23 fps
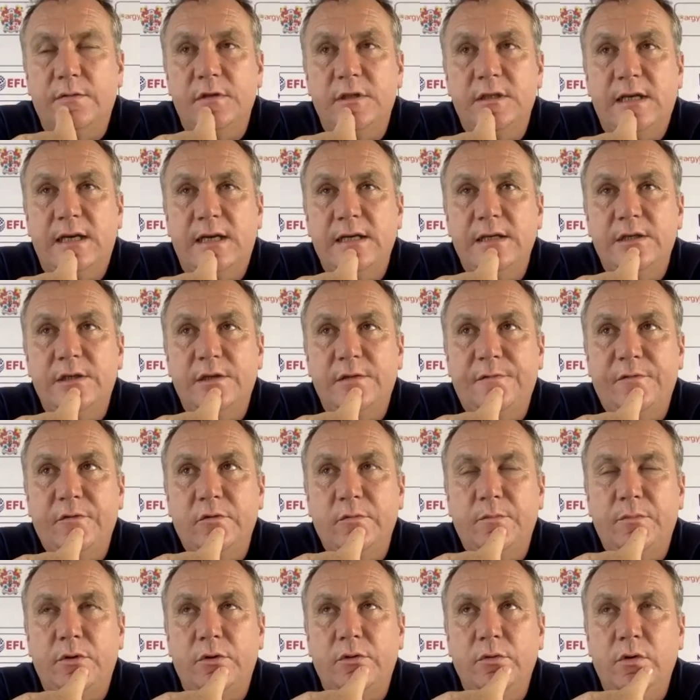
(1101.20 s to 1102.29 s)
of the size of the
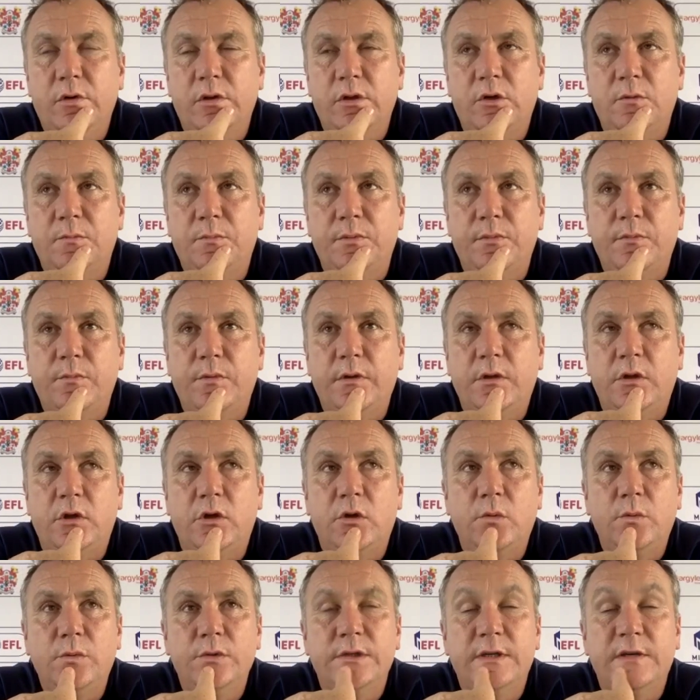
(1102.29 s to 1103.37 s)
football club, we'll
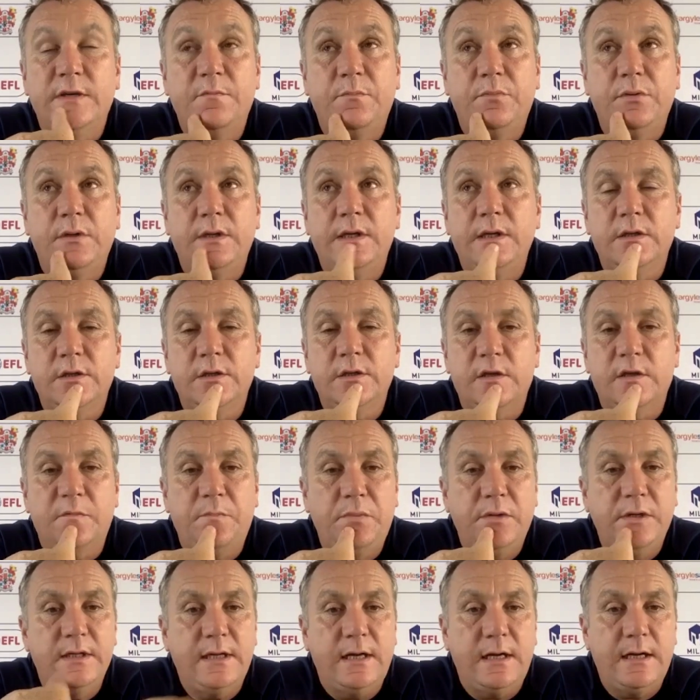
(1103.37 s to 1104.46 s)
always have players that have
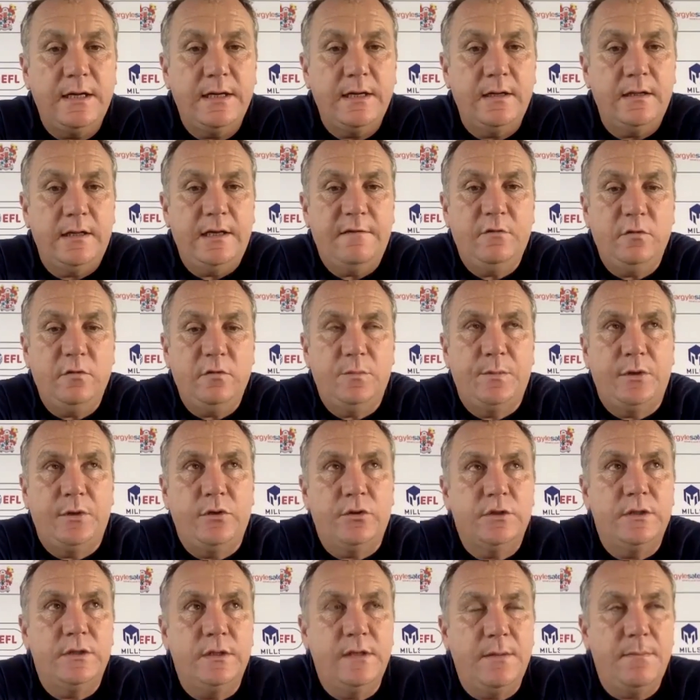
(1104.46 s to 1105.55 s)
played at higher levels,
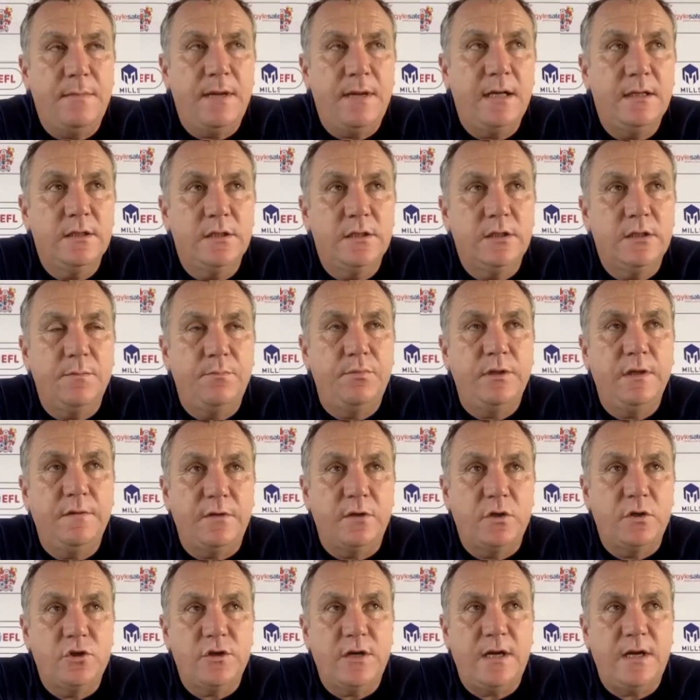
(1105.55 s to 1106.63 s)
because the demands to play for
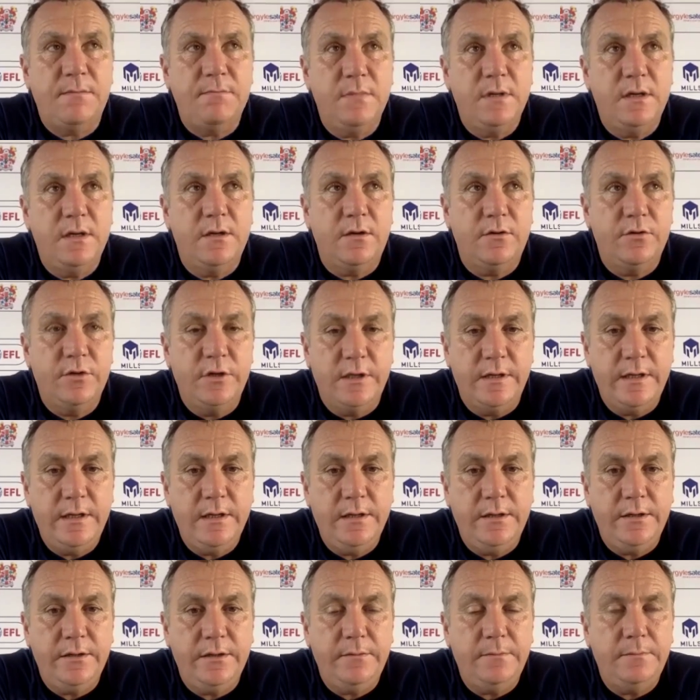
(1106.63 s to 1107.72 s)
Tranmere are unique.